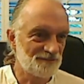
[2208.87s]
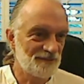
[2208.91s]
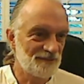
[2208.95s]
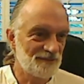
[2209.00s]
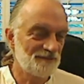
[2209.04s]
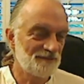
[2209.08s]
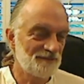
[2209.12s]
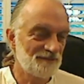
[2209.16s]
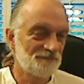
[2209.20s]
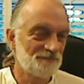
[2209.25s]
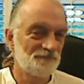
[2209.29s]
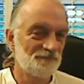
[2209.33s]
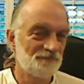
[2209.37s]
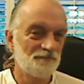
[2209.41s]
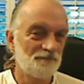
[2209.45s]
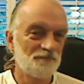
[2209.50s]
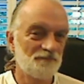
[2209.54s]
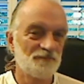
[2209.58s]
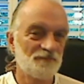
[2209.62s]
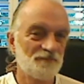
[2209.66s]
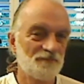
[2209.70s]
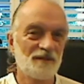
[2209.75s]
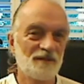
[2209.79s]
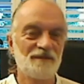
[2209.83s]
right?
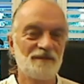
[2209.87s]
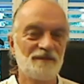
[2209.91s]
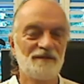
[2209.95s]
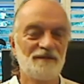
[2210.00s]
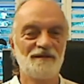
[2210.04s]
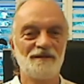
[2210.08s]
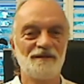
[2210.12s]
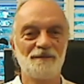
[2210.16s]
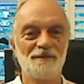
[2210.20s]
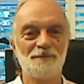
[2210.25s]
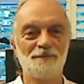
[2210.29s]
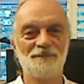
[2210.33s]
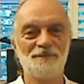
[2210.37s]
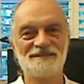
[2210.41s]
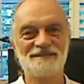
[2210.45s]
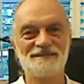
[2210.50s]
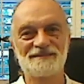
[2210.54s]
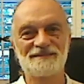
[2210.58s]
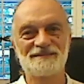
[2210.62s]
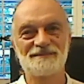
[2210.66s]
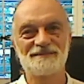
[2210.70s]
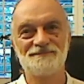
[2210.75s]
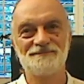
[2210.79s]
But